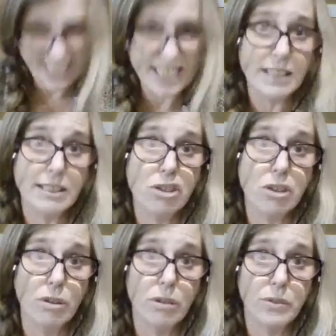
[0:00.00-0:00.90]
eating
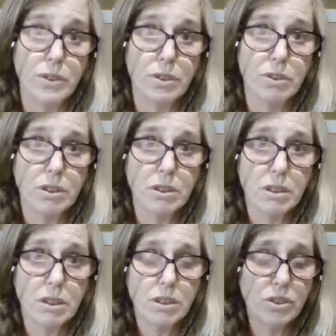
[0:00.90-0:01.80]
dessert first.
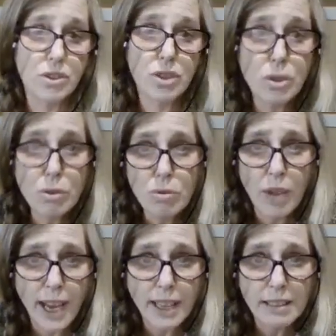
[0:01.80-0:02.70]
Just do
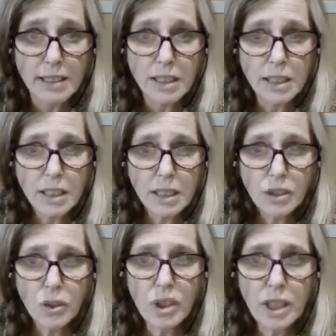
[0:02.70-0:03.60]
that.
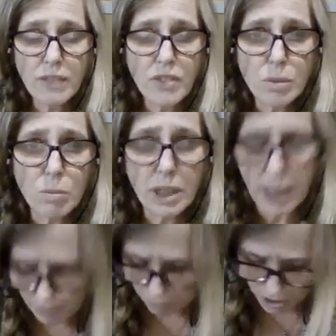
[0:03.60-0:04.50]
You only live this one
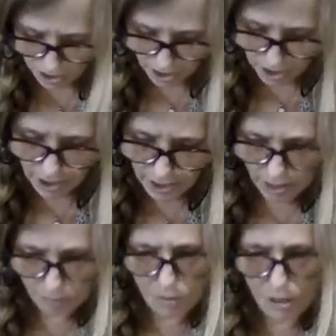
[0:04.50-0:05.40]
life one
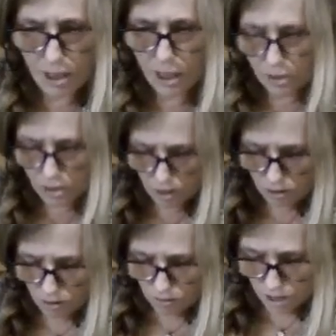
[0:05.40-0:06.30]
time.
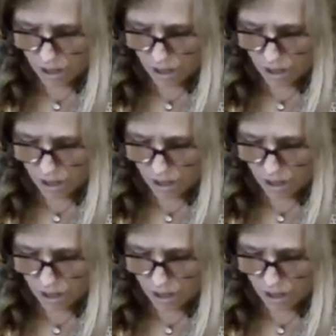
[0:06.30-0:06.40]
So